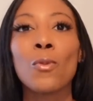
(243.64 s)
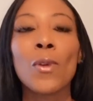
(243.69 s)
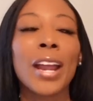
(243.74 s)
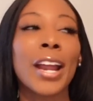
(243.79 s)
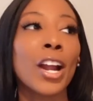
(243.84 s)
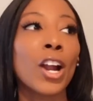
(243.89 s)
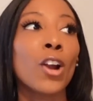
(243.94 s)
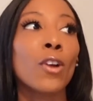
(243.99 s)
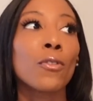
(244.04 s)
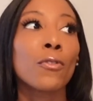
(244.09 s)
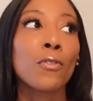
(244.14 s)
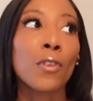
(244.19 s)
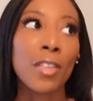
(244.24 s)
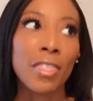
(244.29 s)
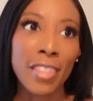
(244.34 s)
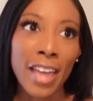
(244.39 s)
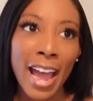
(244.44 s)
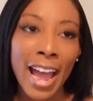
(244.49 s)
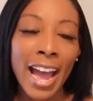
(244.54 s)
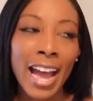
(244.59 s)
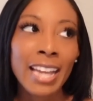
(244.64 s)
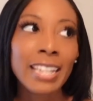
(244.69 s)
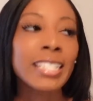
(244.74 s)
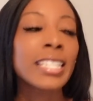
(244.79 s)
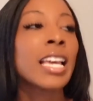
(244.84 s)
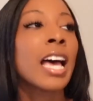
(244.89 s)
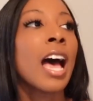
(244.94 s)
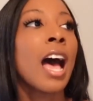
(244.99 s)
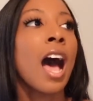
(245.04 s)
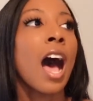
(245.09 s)
wear for that.
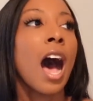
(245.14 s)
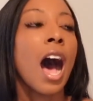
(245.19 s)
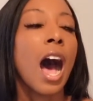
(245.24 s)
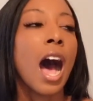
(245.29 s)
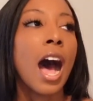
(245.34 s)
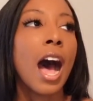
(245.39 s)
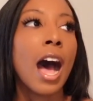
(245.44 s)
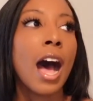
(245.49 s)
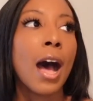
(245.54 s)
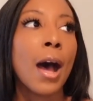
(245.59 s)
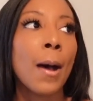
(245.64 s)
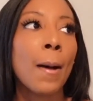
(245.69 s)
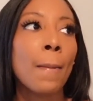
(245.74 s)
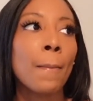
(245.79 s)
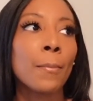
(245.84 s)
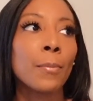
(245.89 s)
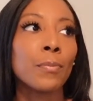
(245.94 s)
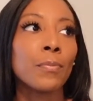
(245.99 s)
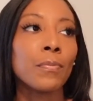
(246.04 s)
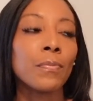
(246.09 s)
Um,